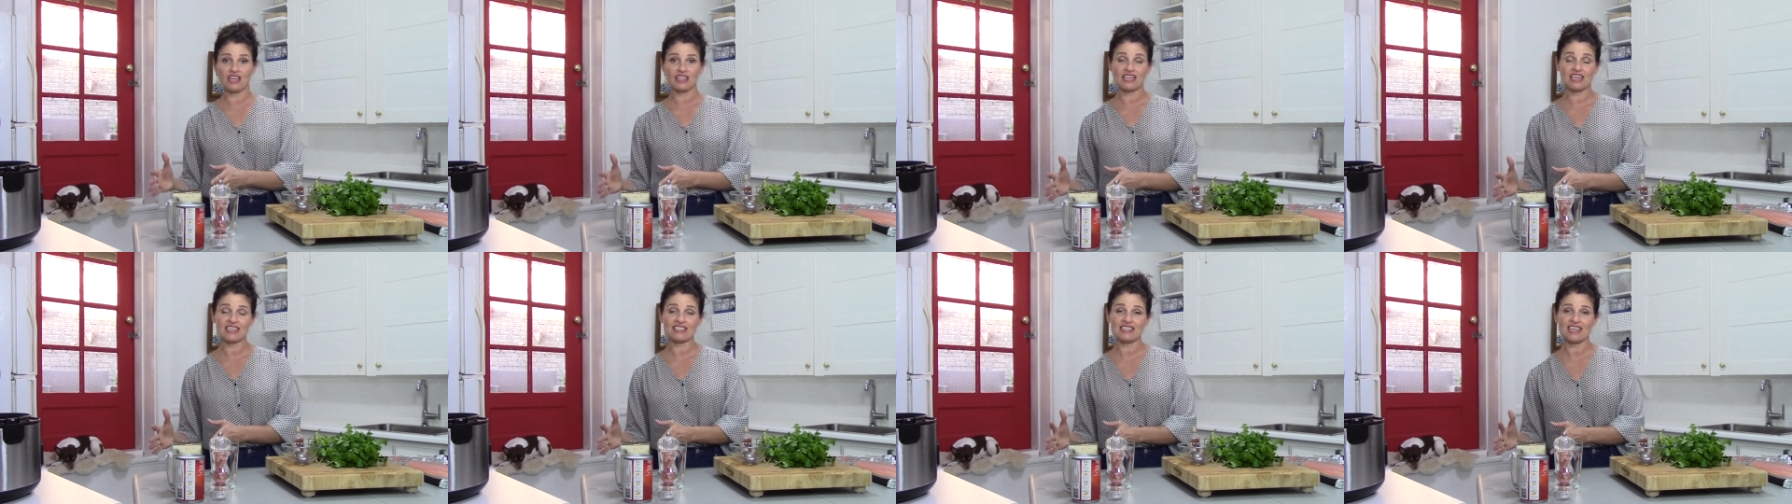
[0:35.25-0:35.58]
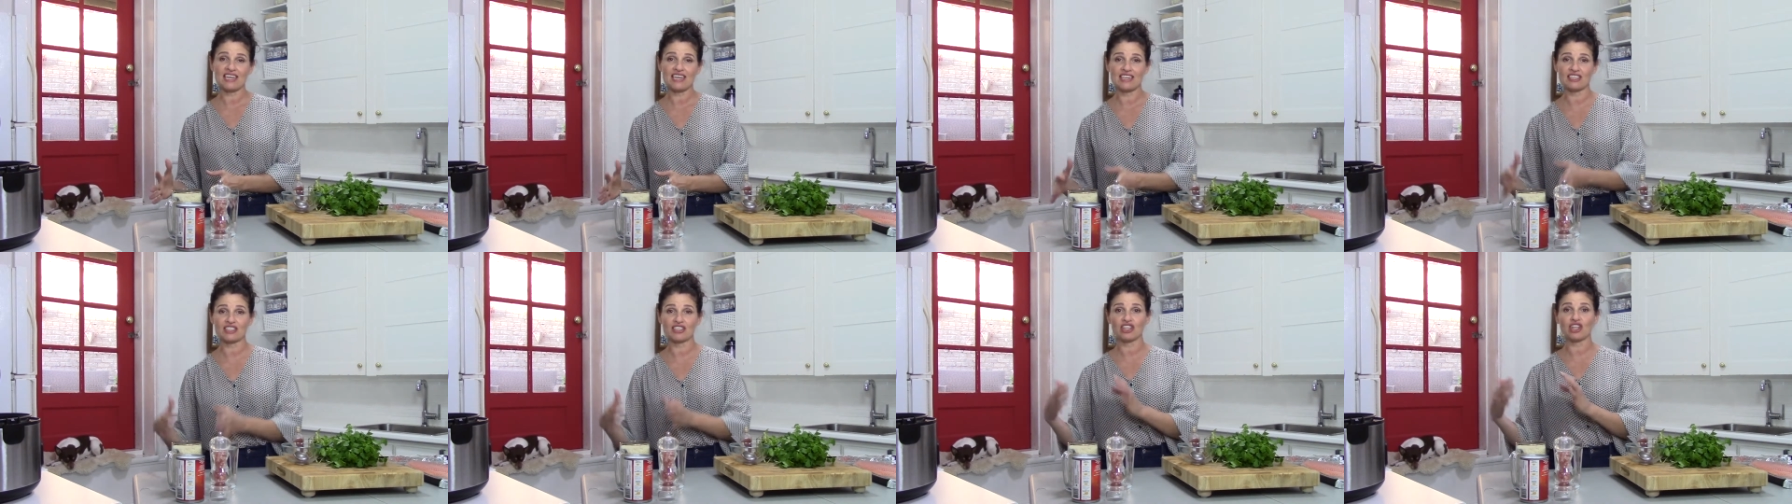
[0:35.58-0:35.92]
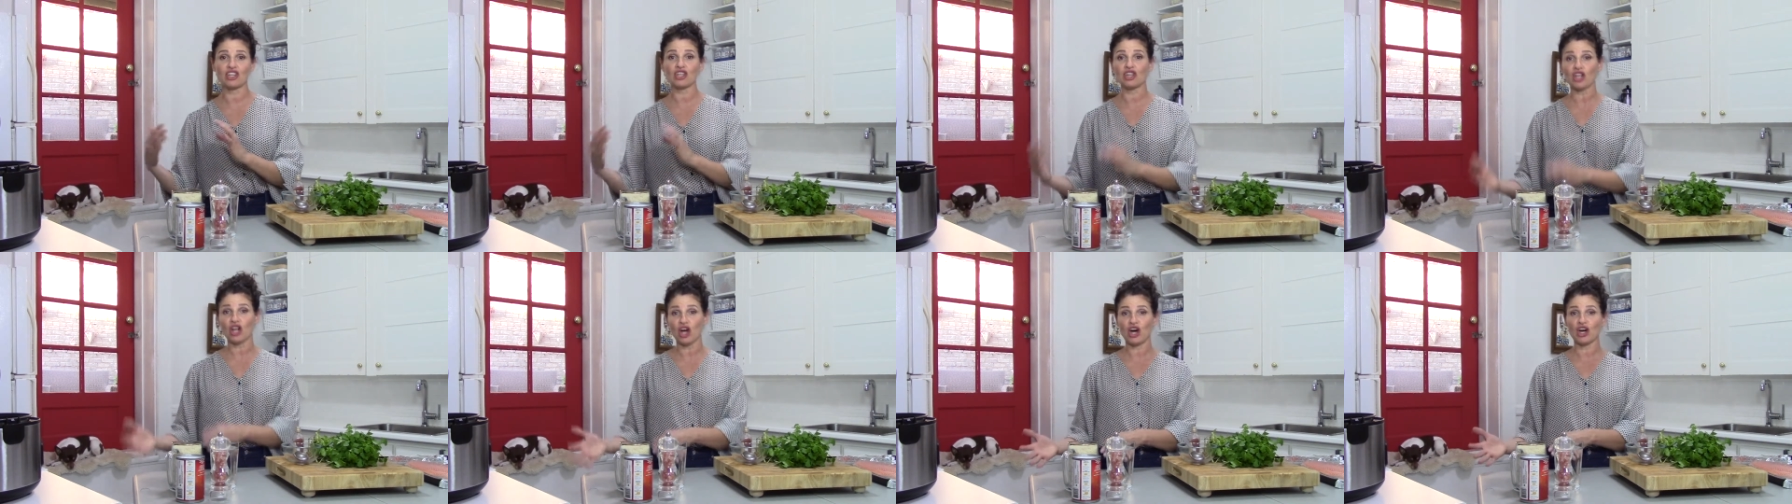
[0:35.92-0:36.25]
that takes the
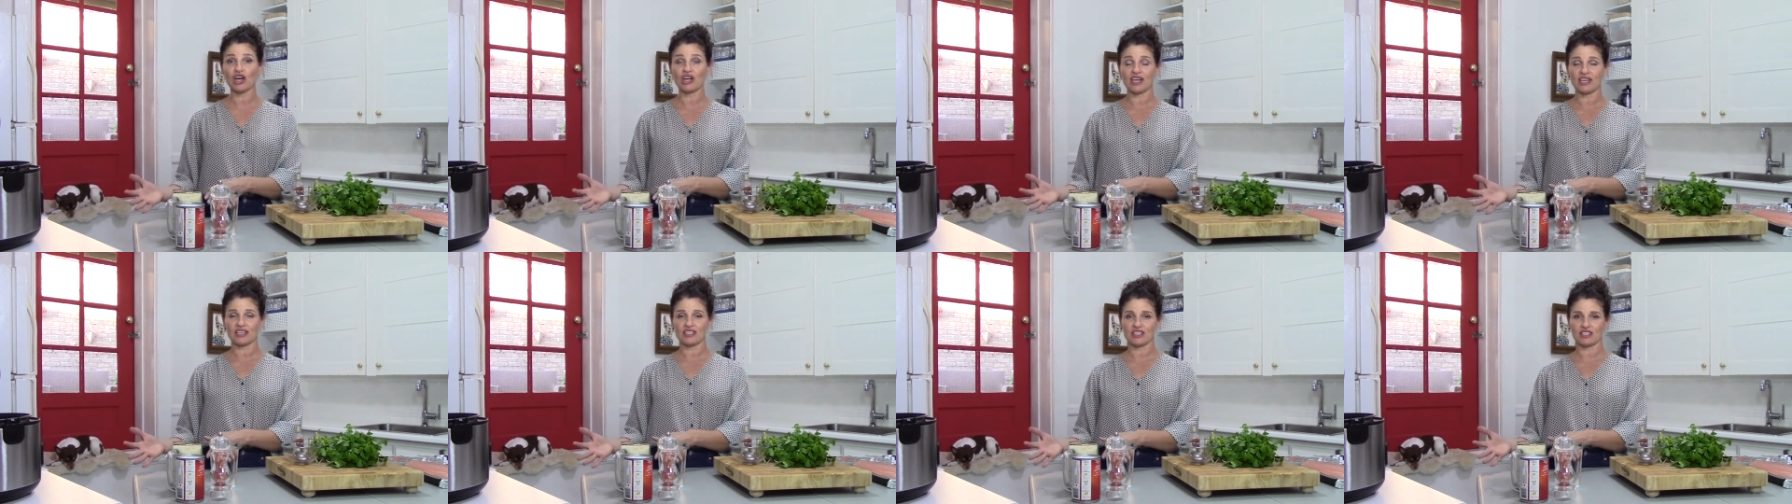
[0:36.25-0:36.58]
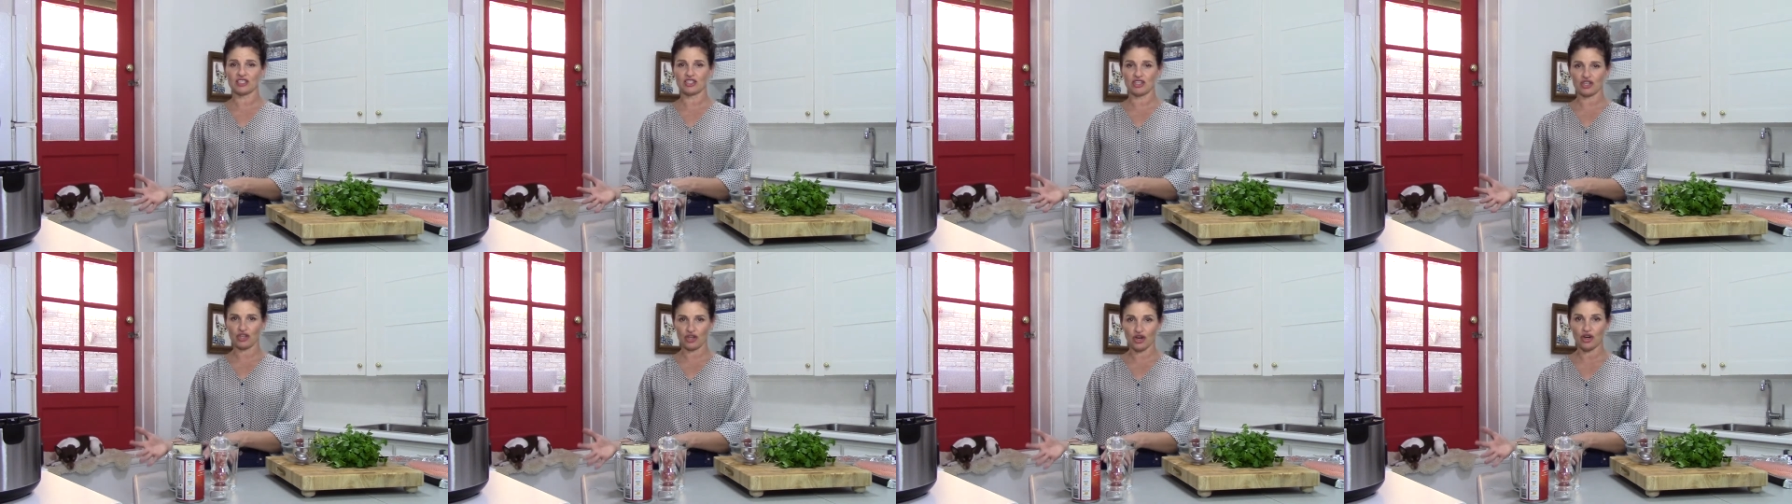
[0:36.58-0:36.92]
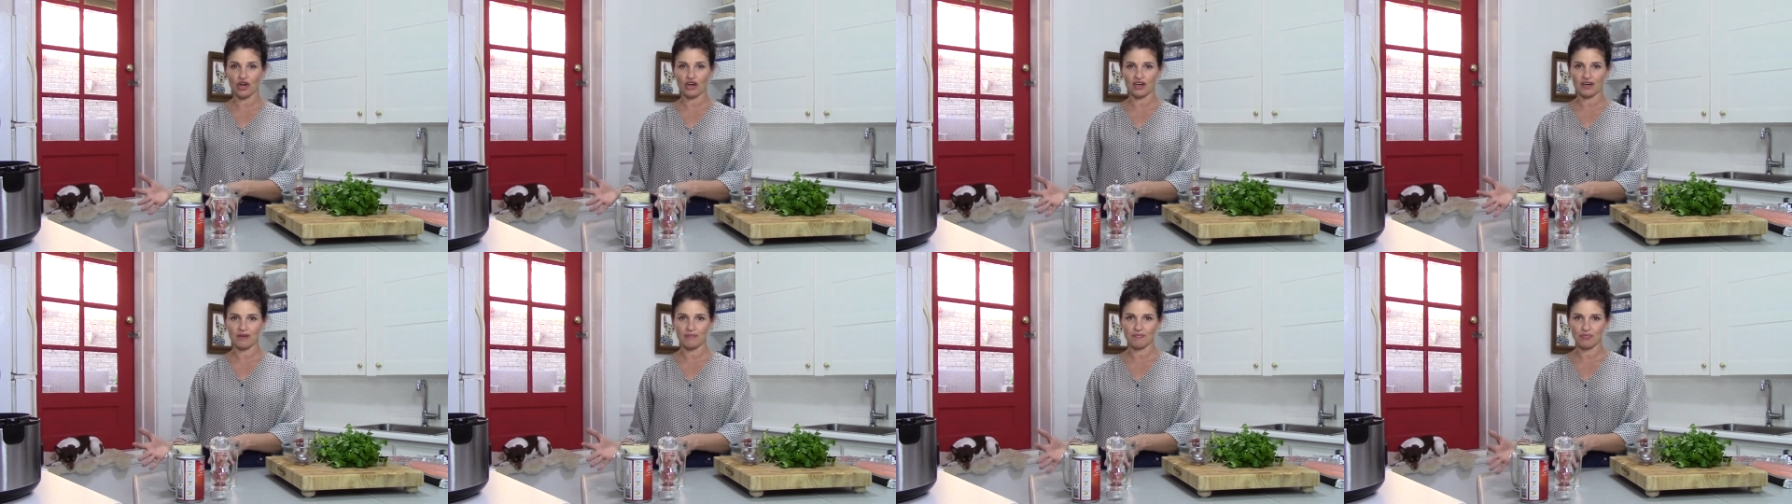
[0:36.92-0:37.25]
longest to
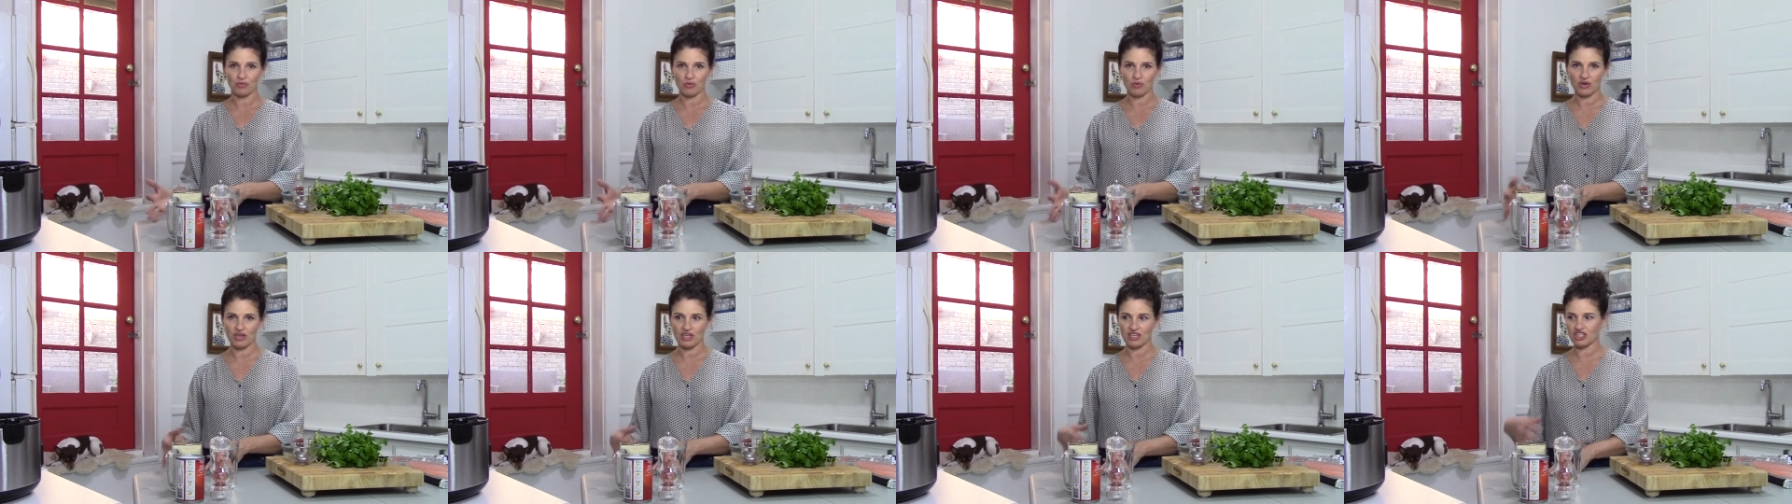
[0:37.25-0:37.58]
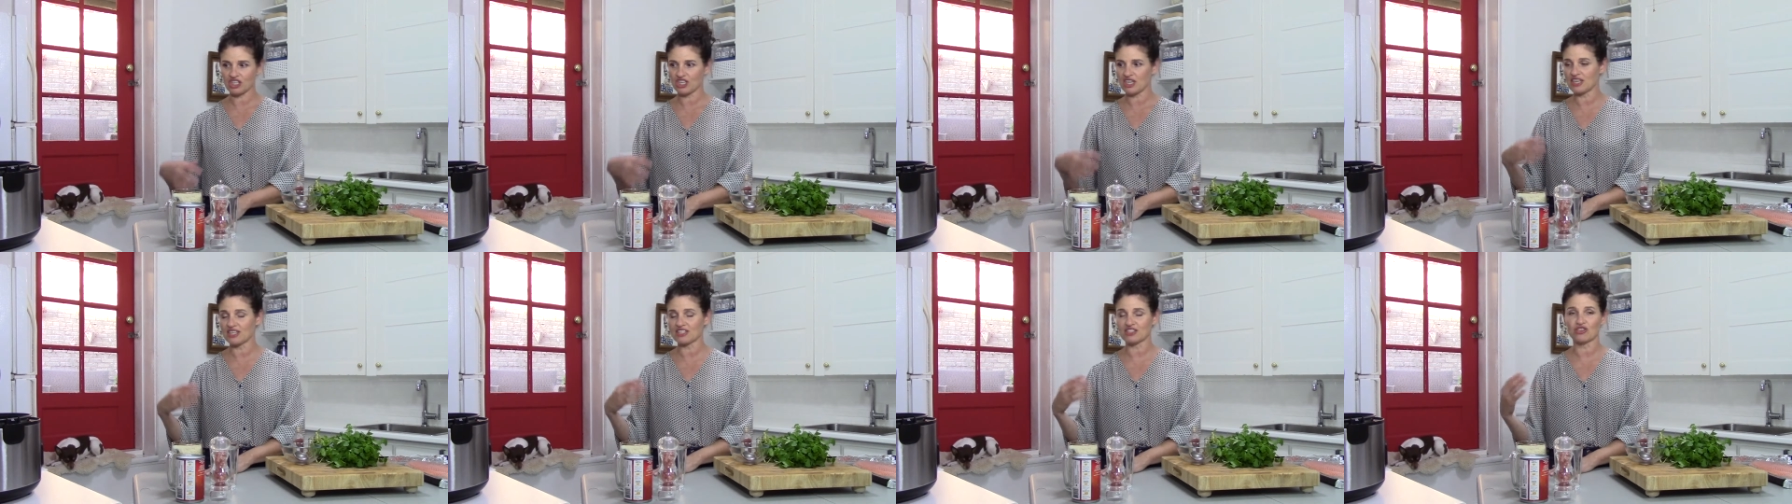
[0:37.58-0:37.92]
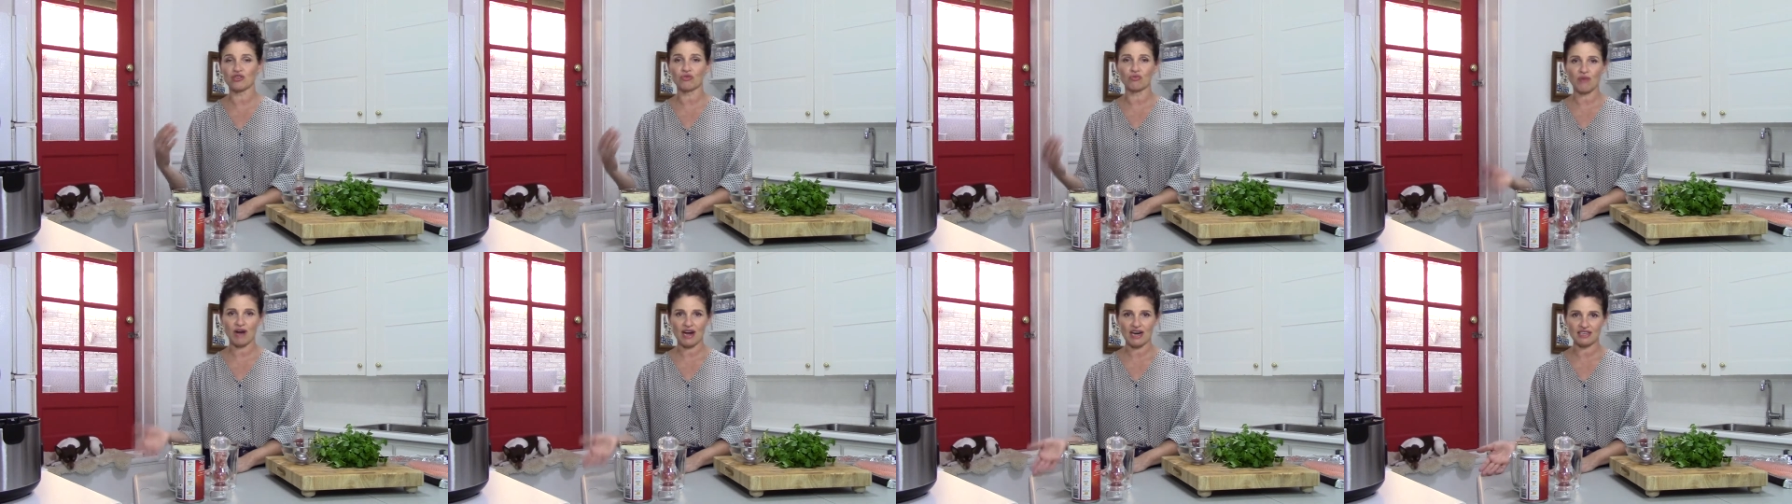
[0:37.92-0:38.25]
cook, which is the
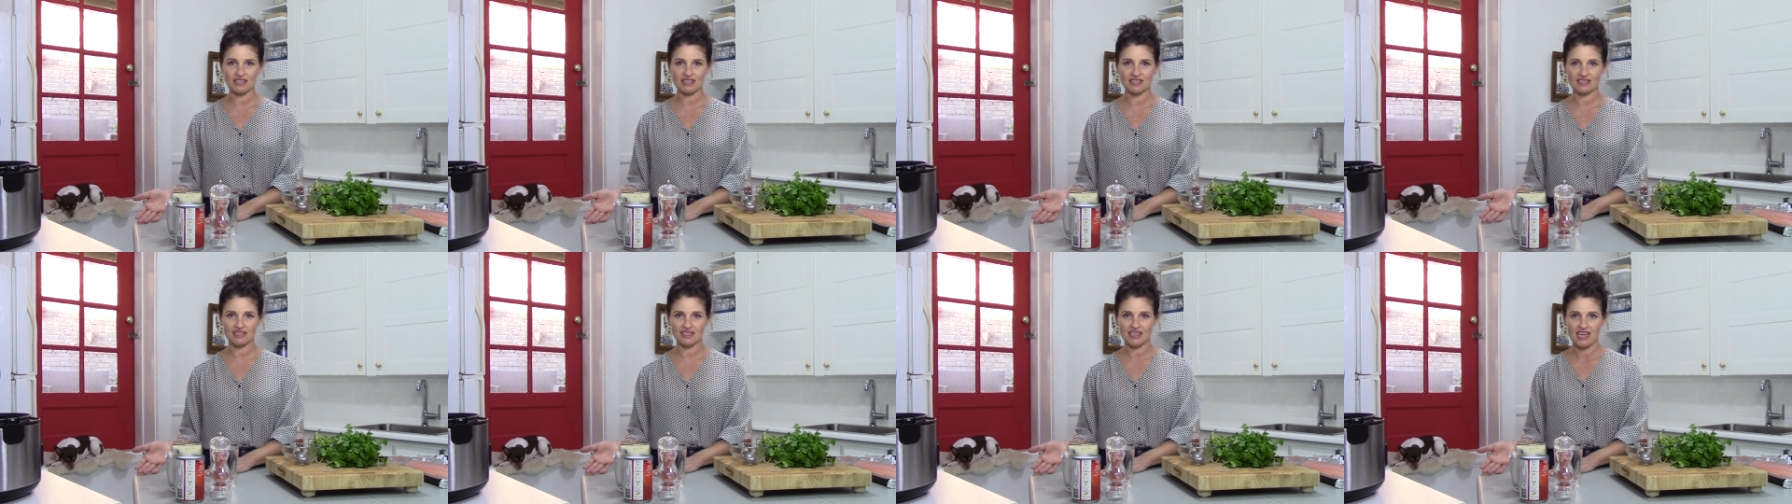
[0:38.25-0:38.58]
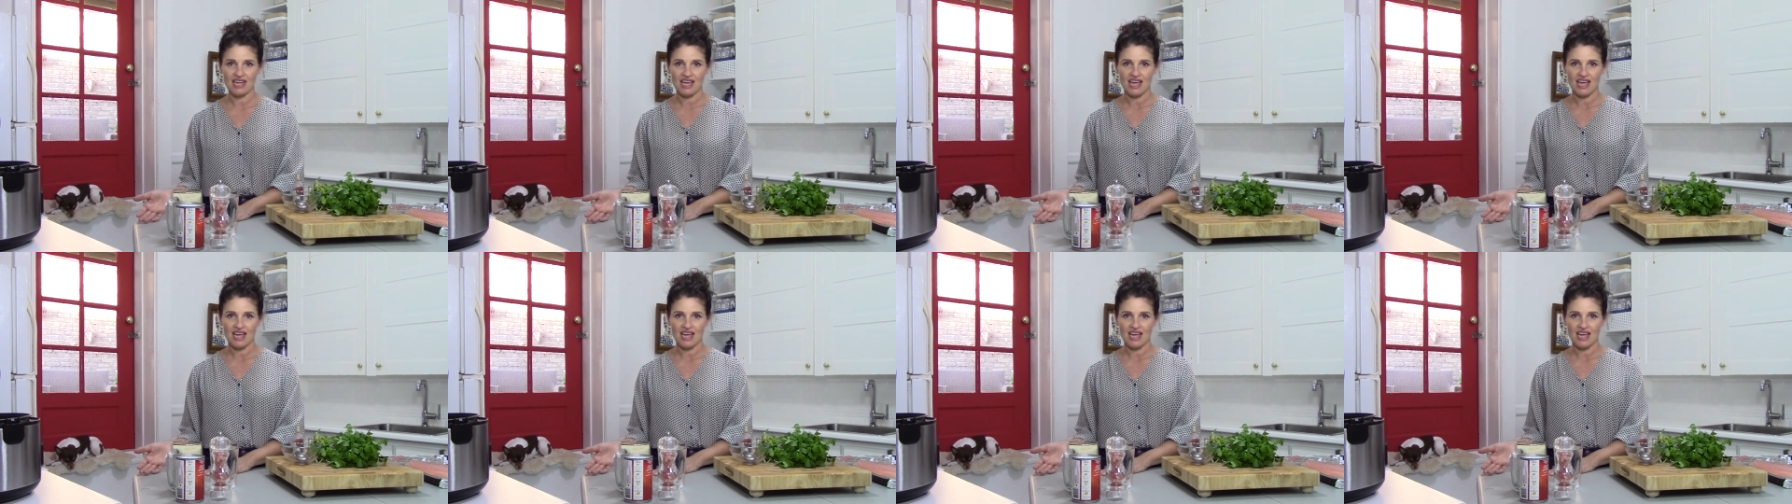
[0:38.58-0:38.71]
rice.